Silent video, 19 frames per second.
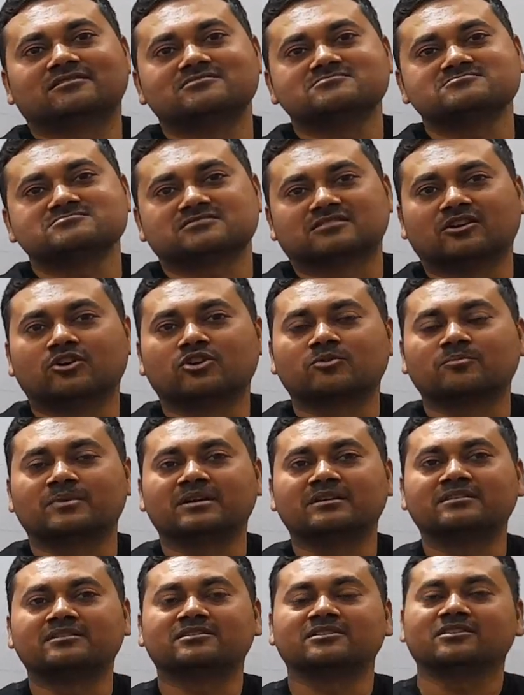
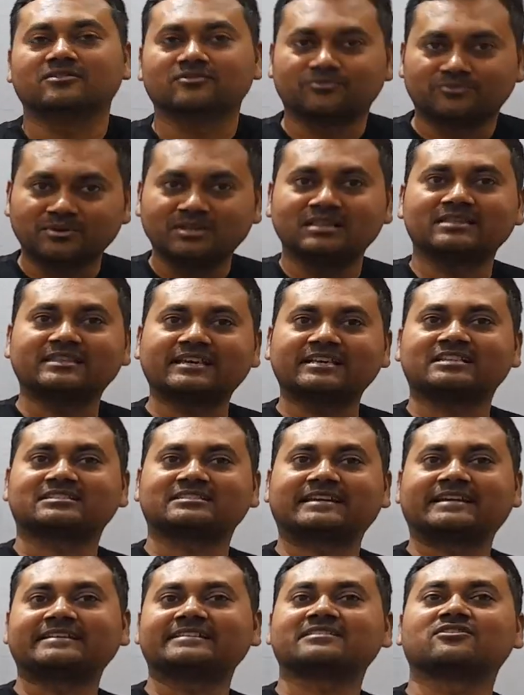government, will the
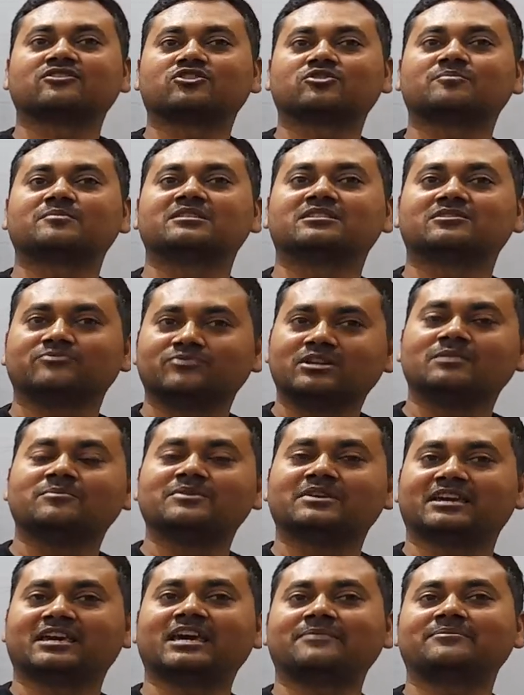state government will
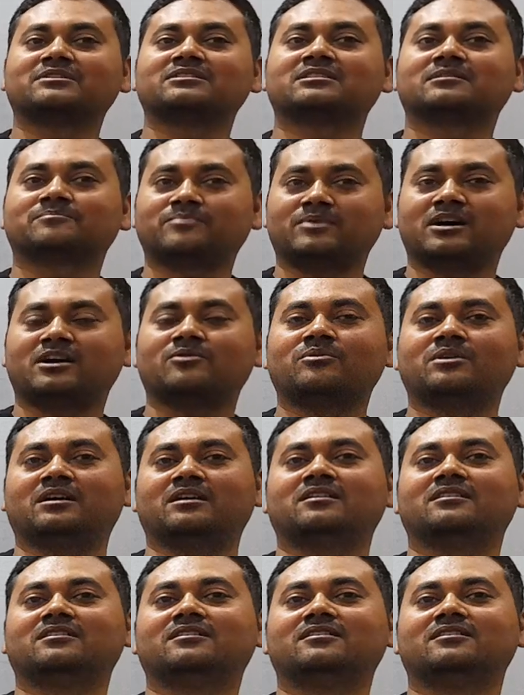be having the
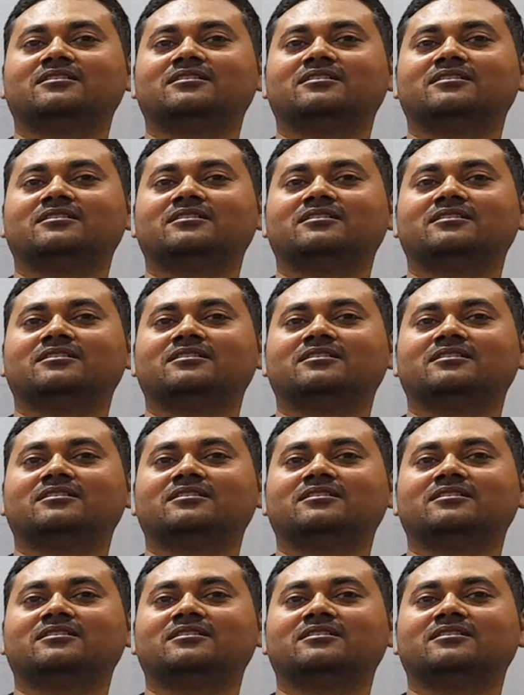power